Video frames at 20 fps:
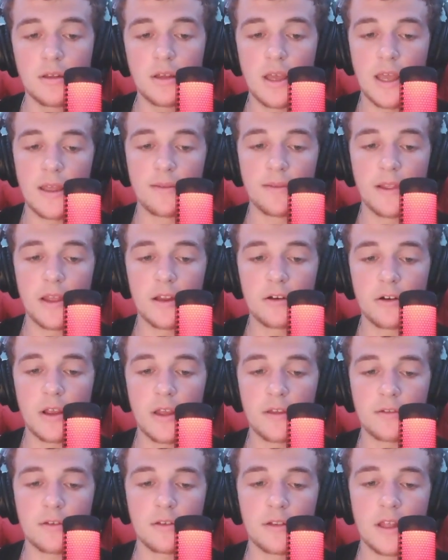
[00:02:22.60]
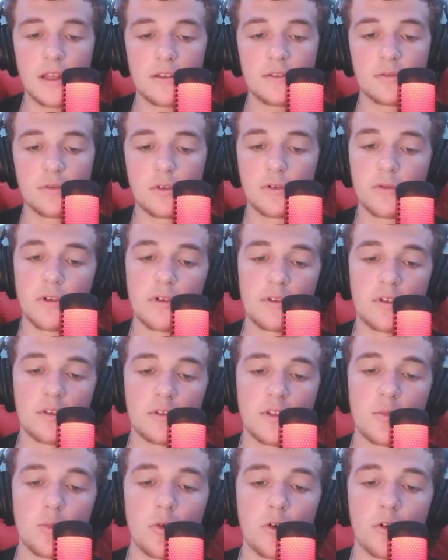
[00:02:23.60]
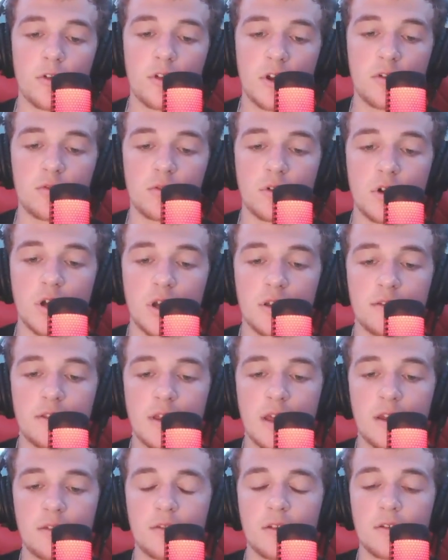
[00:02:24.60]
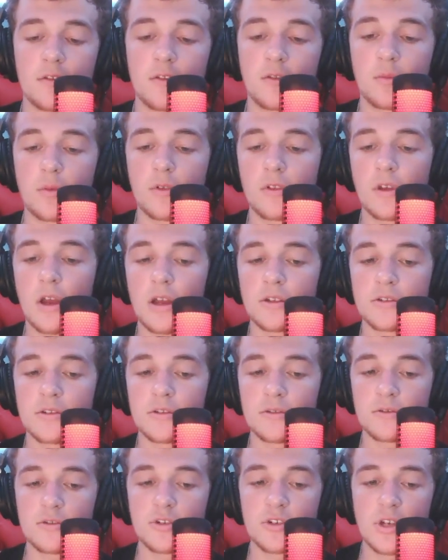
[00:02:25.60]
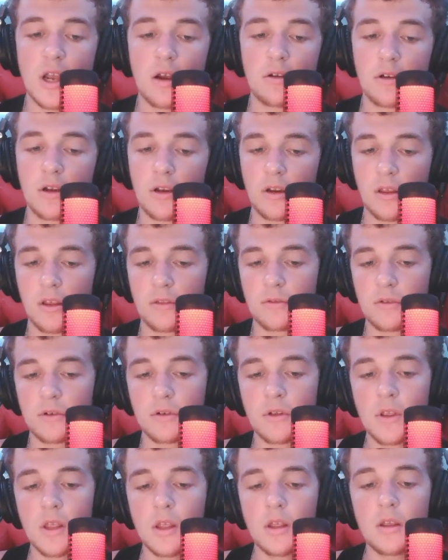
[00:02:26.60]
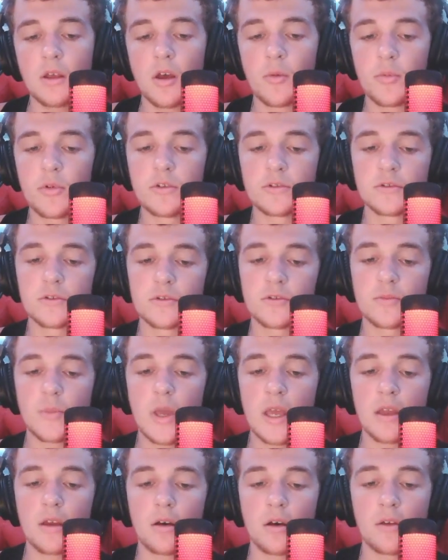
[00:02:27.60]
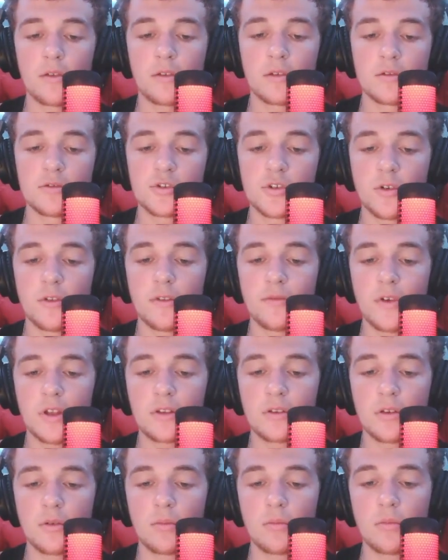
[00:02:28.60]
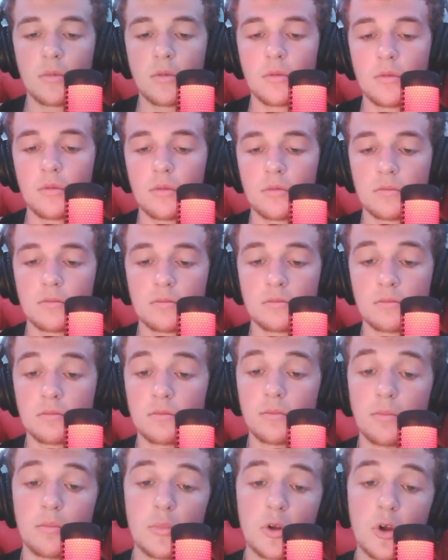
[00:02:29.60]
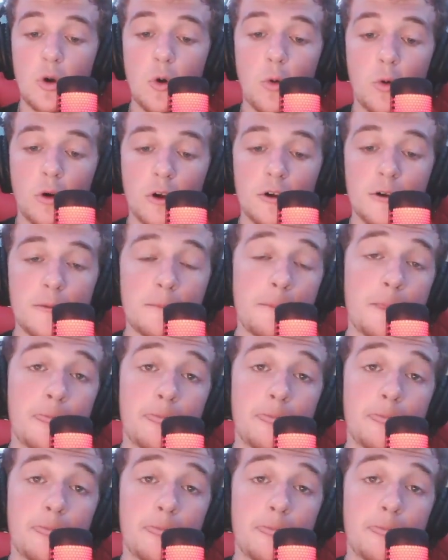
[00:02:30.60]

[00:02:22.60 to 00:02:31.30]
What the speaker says: and later escalate to increasingly more sexual contact, such as massages or showering together. Abusers may also show the victim corn,